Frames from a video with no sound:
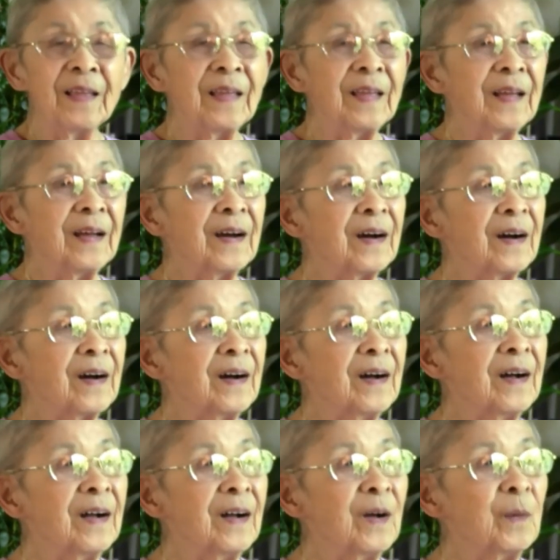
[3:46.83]
Yeah.
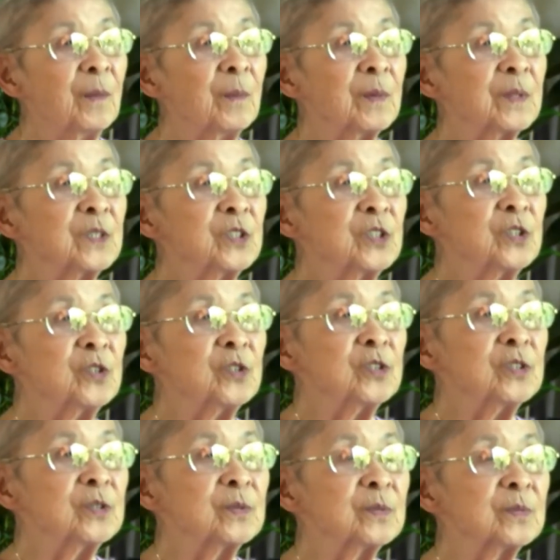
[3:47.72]
But she
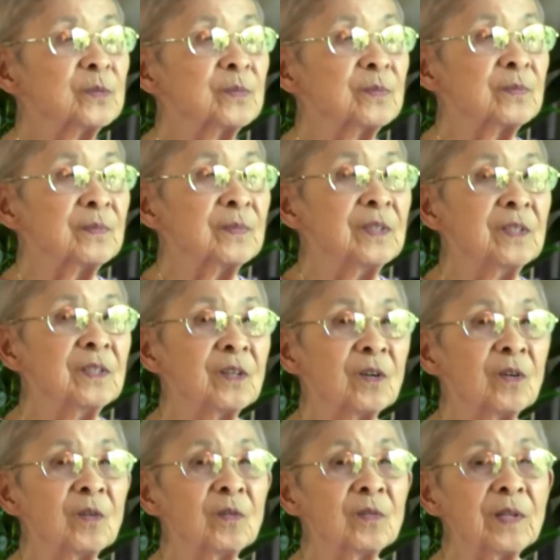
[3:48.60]
used to, you
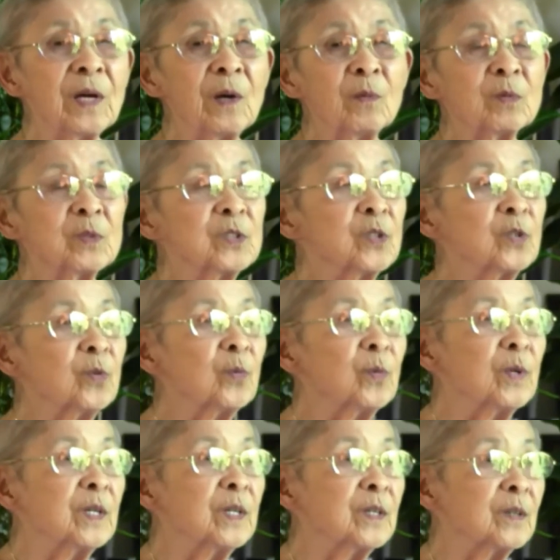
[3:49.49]
know, that was her
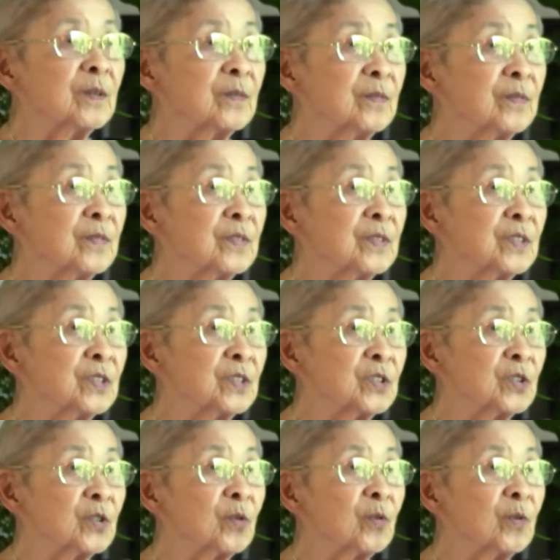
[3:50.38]
way of
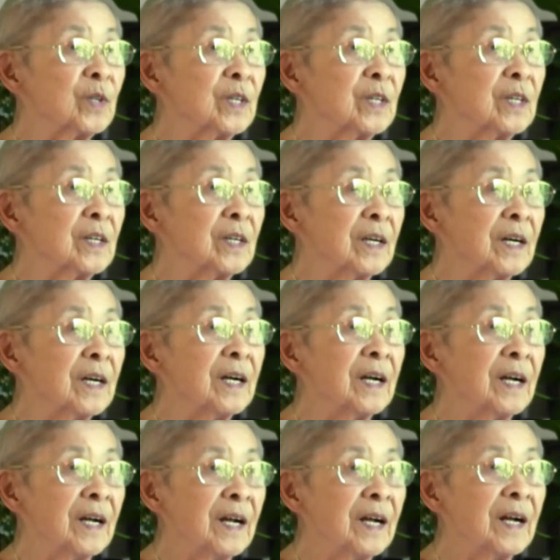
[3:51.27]
showing
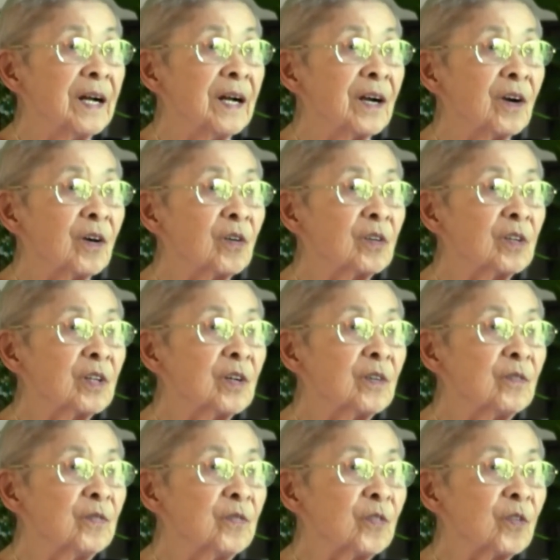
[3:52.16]
her
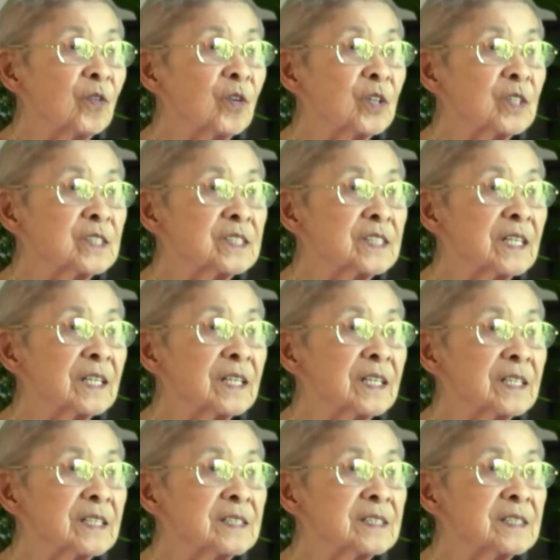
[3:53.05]
love for us, I
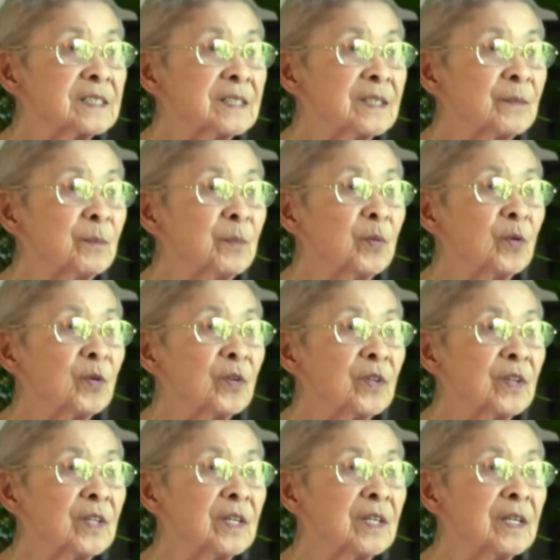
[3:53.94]
guess. Poor
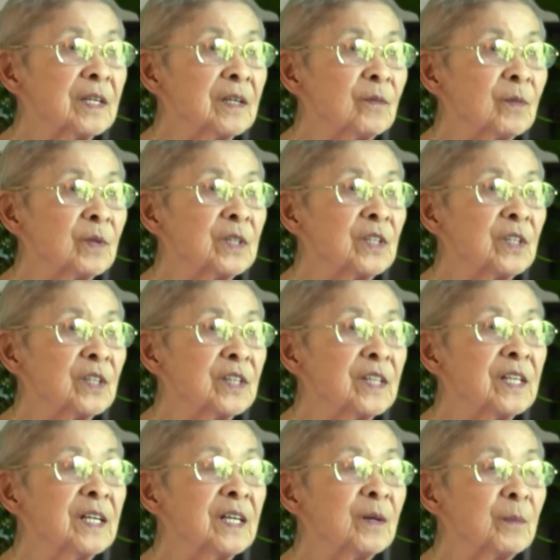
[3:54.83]
thing, when you
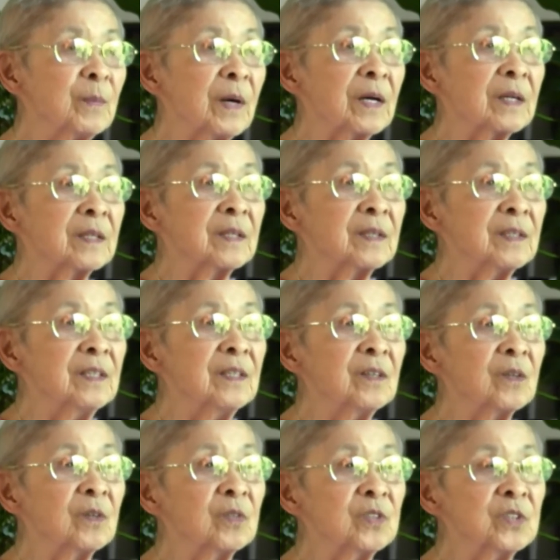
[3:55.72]
think about it,
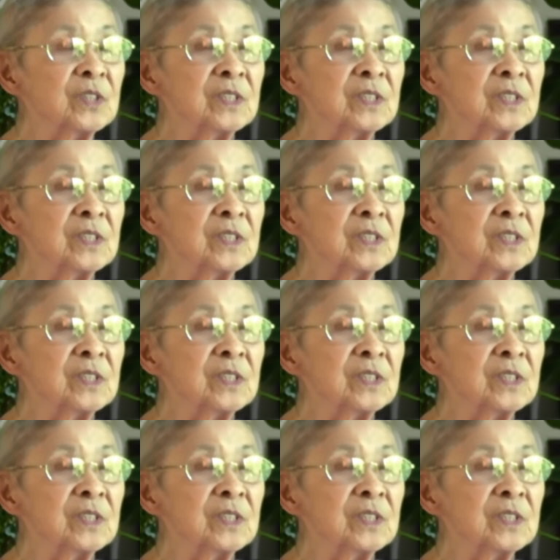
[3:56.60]
you know.